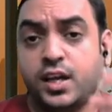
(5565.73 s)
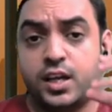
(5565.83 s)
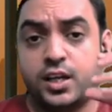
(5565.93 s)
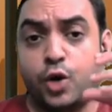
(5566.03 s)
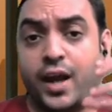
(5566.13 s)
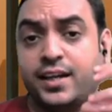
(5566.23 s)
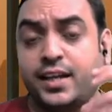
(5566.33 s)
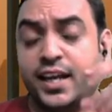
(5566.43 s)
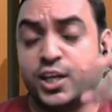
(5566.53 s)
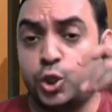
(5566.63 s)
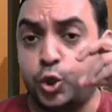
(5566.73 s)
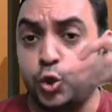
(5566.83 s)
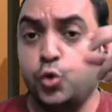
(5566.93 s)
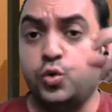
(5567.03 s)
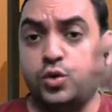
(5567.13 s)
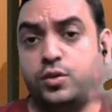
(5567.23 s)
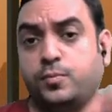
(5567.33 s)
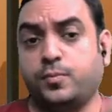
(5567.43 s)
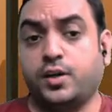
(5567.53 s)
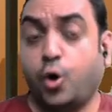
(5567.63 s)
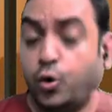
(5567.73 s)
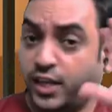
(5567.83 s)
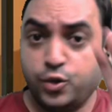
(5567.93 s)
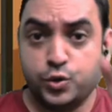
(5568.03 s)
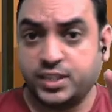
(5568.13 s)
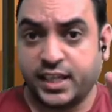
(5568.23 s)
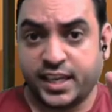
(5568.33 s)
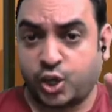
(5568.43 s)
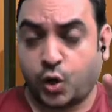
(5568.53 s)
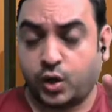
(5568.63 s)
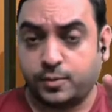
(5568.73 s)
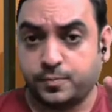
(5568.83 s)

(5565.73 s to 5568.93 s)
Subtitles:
Now I take two, only using a call.